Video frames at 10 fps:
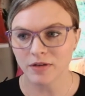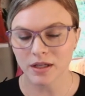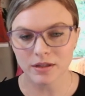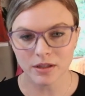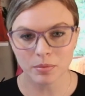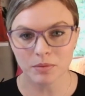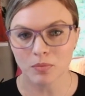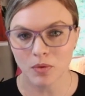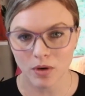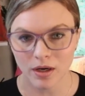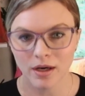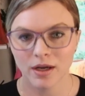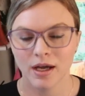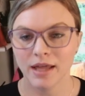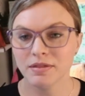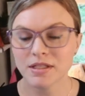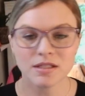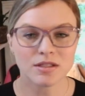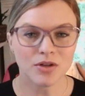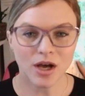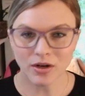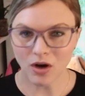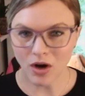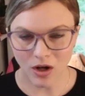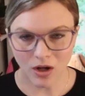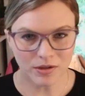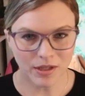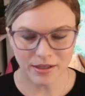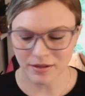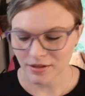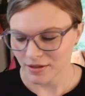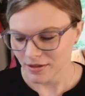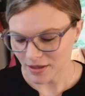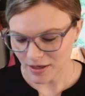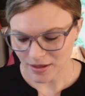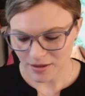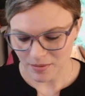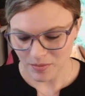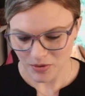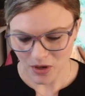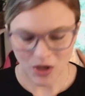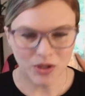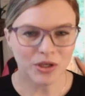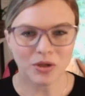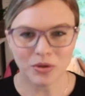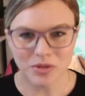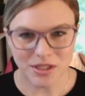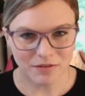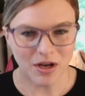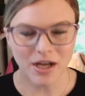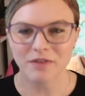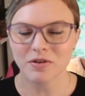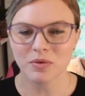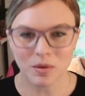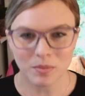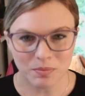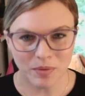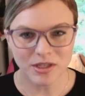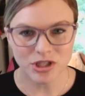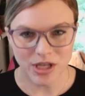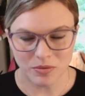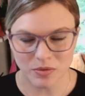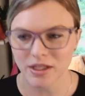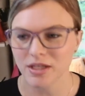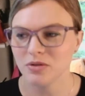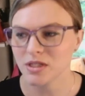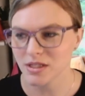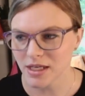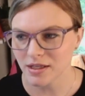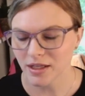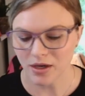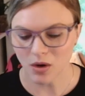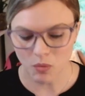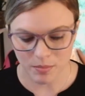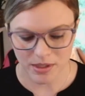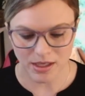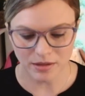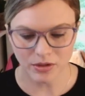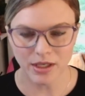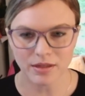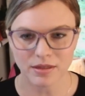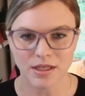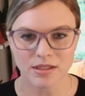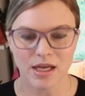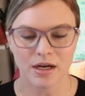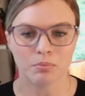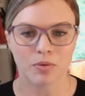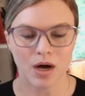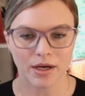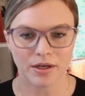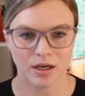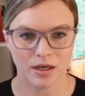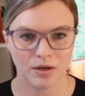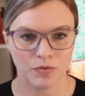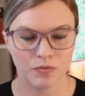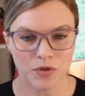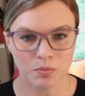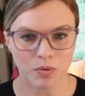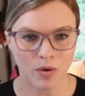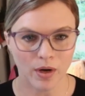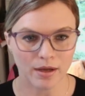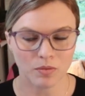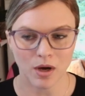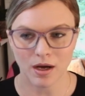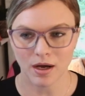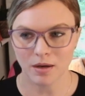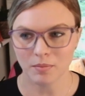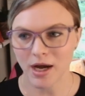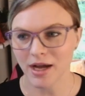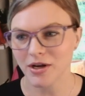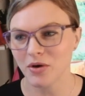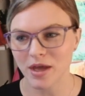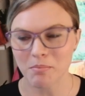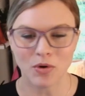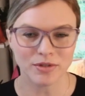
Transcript: a little bit more, and this is not all like all inclusive, not every woman, but generally you see like a woman can look at things at a broader viewpoint. I know that